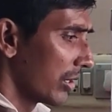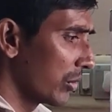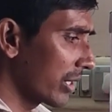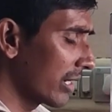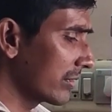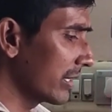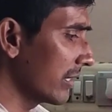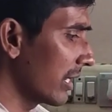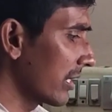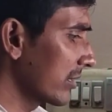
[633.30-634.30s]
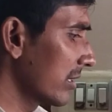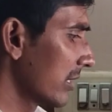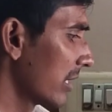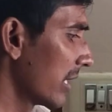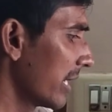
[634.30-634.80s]
You can see that
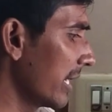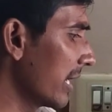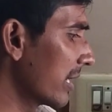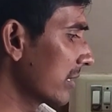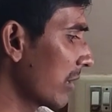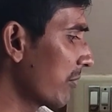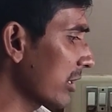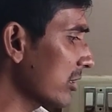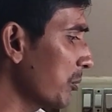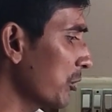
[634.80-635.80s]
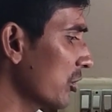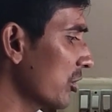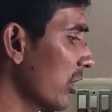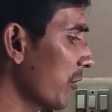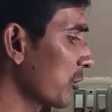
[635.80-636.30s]
here the first
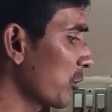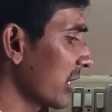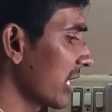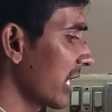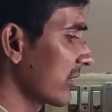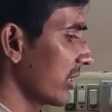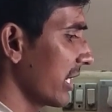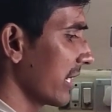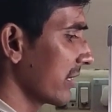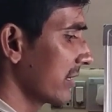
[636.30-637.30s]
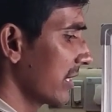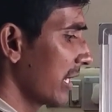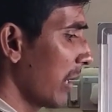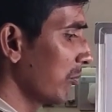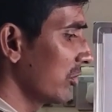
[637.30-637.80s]
position of total energy is
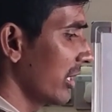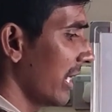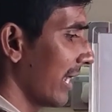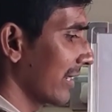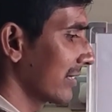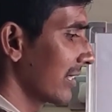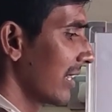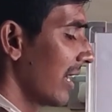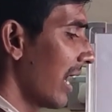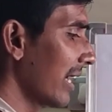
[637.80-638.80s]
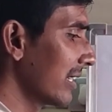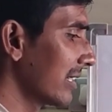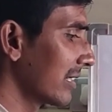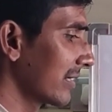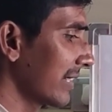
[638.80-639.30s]
mgh and
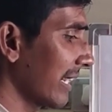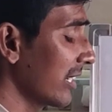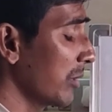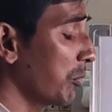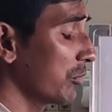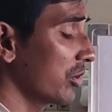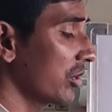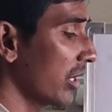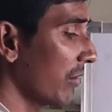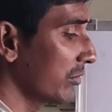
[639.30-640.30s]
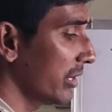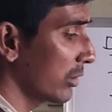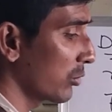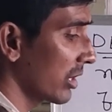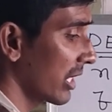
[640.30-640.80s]
the second position of
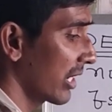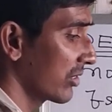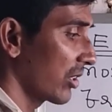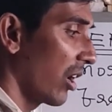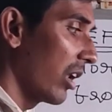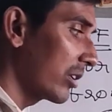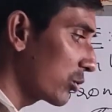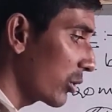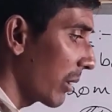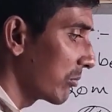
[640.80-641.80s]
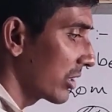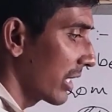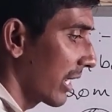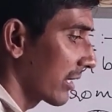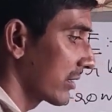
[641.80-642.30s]
the total energy also
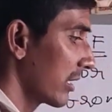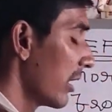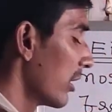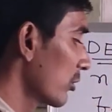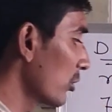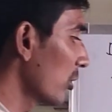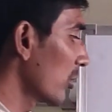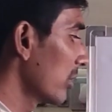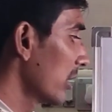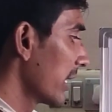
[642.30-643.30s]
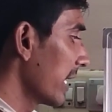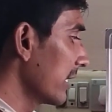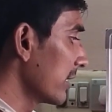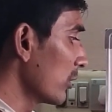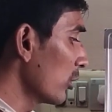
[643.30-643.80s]
mgh. So
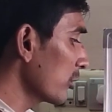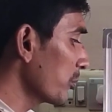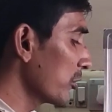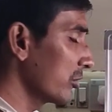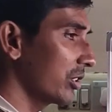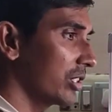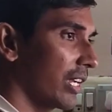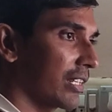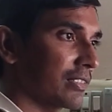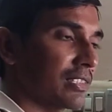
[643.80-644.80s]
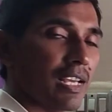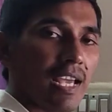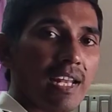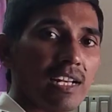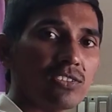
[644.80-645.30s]
in those positions
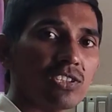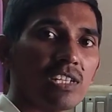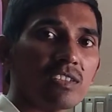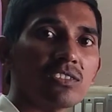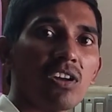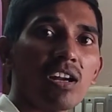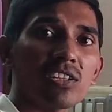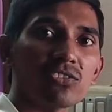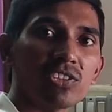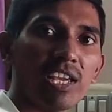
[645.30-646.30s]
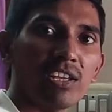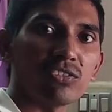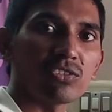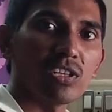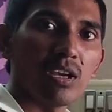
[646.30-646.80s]
energy does not
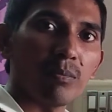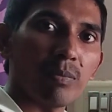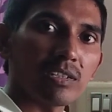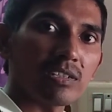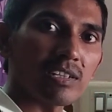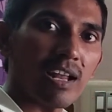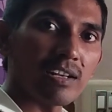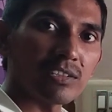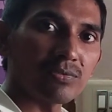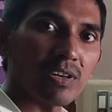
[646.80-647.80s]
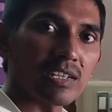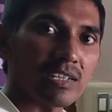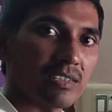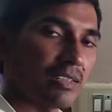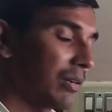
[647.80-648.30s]
change but
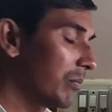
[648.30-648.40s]
transferred.